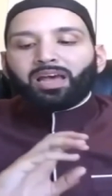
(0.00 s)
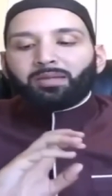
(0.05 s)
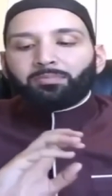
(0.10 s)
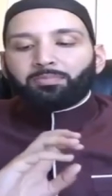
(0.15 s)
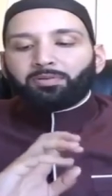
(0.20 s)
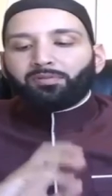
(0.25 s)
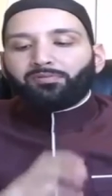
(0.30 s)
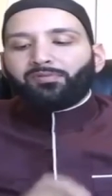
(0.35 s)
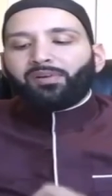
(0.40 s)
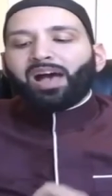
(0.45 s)
and
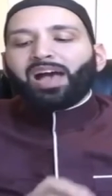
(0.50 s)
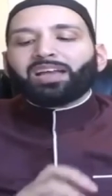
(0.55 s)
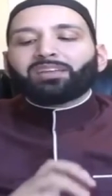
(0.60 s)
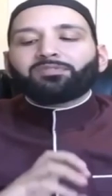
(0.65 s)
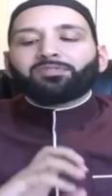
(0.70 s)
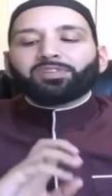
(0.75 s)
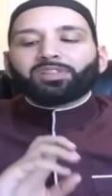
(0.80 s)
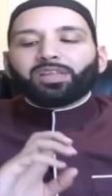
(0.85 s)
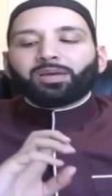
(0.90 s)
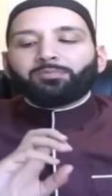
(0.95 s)
provide
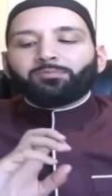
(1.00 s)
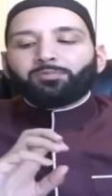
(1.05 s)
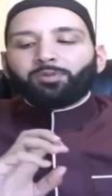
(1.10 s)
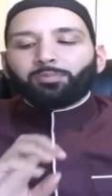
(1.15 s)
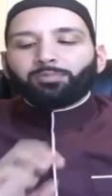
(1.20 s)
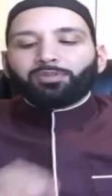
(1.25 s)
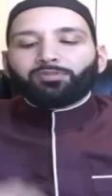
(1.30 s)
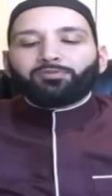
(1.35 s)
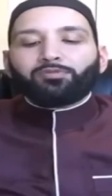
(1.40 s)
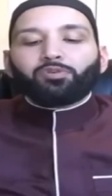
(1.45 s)
for them
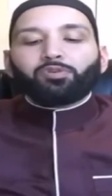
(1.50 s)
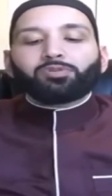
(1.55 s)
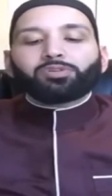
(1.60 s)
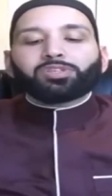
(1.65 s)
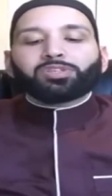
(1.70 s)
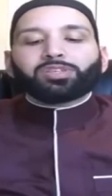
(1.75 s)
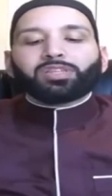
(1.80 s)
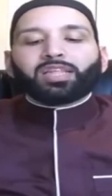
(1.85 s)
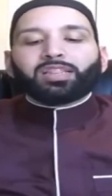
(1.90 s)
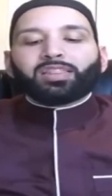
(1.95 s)
from the fruit
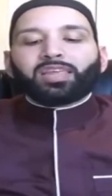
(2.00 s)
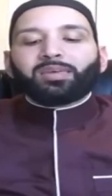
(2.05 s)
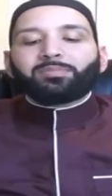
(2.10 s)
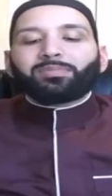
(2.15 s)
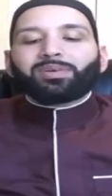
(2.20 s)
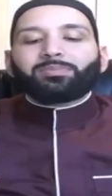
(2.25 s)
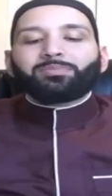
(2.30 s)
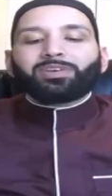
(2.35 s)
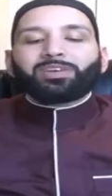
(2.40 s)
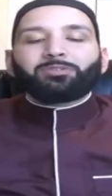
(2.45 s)
so that they
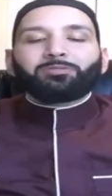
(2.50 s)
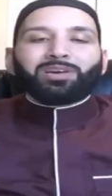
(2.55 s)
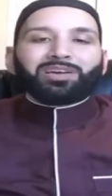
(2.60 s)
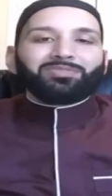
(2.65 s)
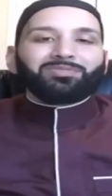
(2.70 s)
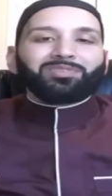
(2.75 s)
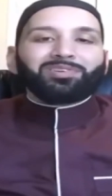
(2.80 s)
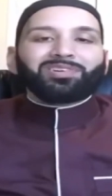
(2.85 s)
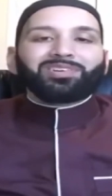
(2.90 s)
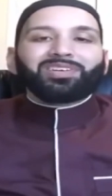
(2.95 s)
may be
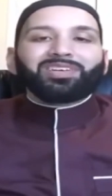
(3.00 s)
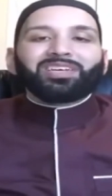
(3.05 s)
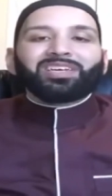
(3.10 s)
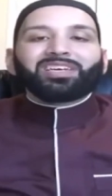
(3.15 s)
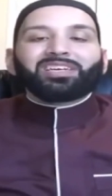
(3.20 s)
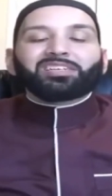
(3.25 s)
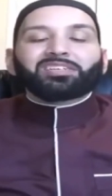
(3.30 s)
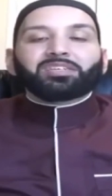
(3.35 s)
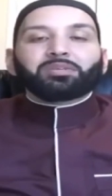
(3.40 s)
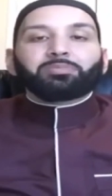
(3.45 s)
grateful.
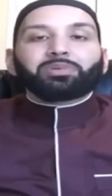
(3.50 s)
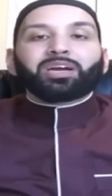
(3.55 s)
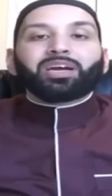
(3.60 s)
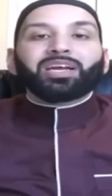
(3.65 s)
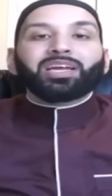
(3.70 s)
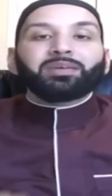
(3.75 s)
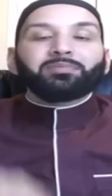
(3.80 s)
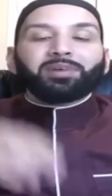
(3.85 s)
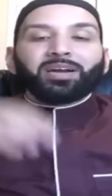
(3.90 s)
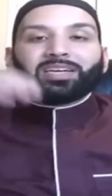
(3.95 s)
So
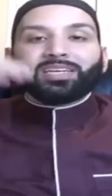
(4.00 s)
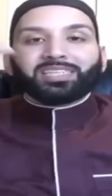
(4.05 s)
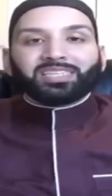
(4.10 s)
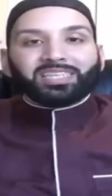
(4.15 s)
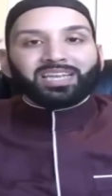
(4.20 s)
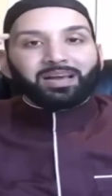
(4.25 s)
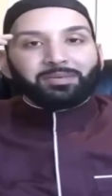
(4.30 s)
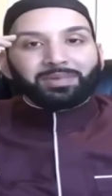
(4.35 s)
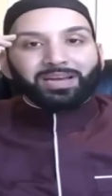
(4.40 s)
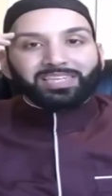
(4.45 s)
Ibrahim
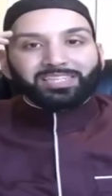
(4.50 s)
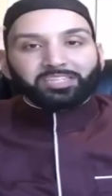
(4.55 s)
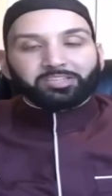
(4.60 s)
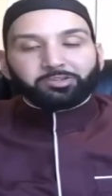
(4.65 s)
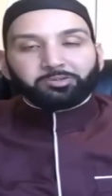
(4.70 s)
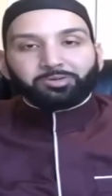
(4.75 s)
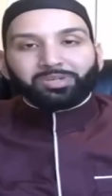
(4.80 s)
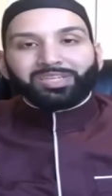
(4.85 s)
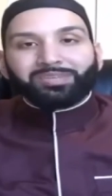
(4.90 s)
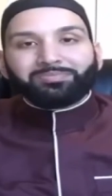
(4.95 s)
Islam has a
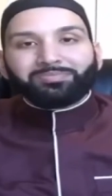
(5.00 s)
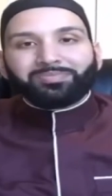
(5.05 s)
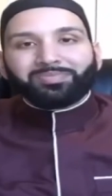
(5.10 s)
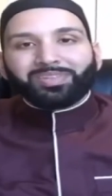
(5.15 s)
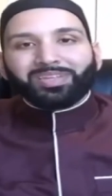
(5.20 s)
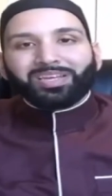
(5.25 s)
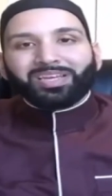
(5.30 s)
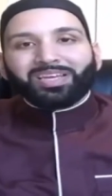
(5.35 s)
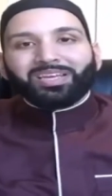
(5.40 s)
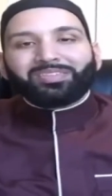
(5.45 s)
dream
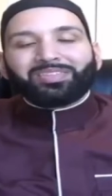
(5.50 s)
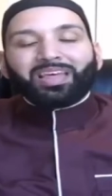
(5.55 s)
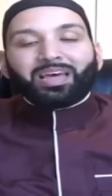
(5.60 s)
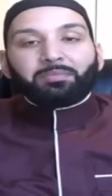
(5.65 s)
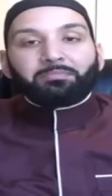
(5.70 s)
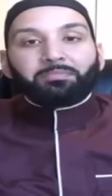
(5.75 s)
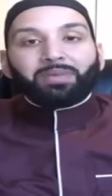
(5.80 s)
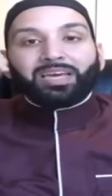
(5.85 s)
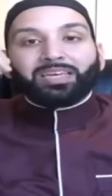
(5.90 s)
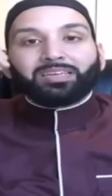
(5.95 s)

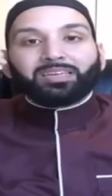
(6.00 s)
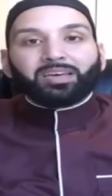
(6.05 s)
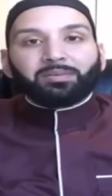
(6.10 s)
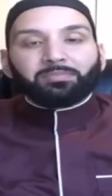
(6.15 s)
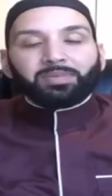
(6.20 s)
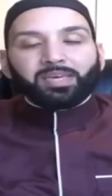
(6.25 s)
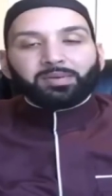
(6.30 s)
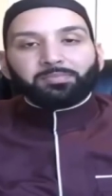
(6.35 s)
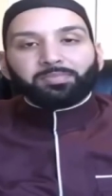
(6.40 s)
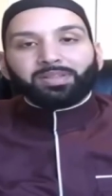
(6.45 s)
that Mecca
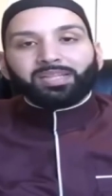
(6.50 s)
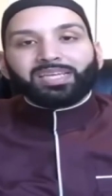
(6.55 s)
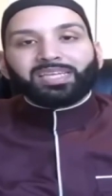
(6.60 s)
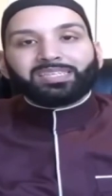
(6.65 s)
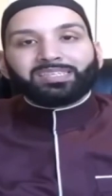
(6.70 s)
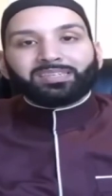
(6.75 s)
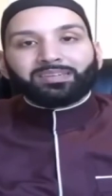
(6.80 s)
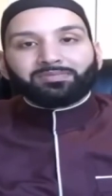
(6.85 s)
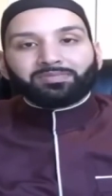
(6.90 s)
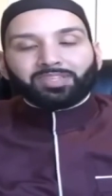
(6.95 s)
be a
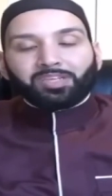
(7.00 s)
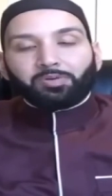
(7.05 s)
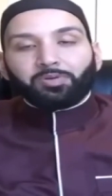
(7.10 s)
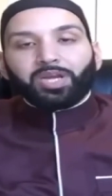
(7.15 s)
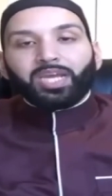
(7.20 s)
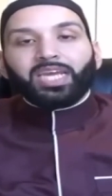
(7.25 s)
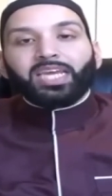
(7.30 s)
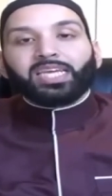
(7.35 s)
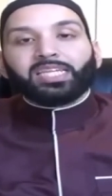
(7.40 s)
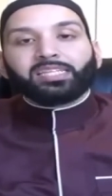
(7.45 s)
place of
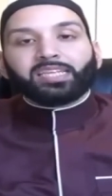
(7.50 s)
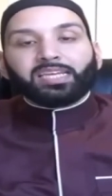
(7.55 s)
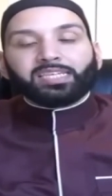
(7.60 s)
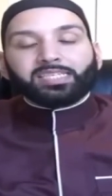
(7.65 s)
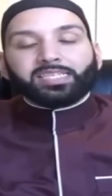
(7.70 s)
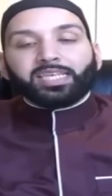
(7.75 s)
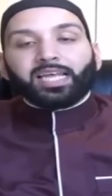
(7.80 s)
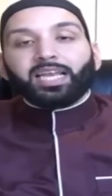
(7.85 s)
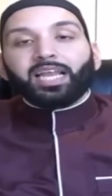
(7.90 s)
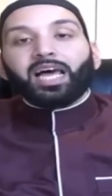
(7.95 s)
Tawheed
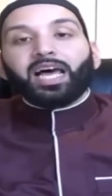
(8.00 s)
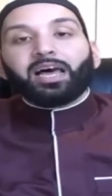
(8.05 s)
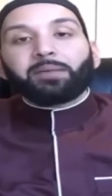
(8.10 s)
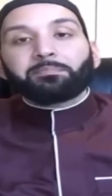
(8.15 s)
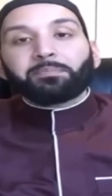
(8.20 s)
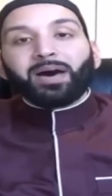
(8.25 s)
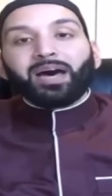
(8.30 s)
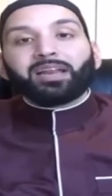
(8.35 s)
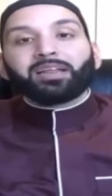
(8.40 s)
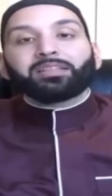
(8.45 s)
and Salah,
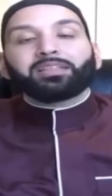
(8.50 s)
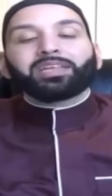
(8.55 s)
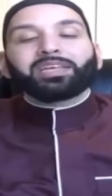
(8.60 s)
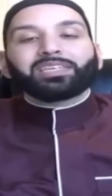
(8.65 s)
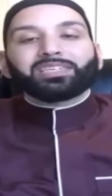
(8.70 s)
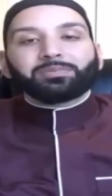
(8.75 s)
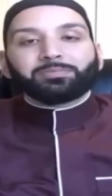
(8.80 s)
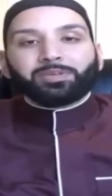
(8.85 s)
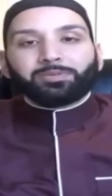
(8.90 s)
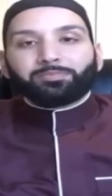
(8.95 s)

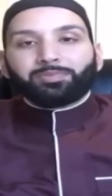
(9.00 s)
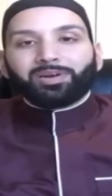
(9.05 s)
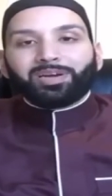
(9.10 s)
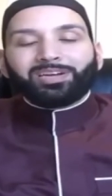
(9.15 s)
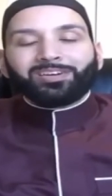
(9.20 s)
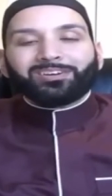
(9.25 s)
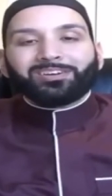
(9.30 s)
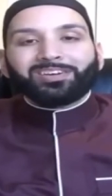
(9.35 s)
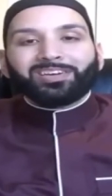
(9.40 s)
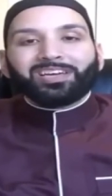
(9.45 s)
monotheism and
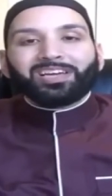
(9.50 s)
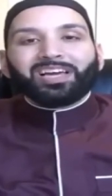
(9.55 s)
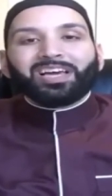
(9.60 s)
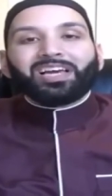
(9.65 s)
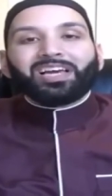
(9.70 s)
prayer.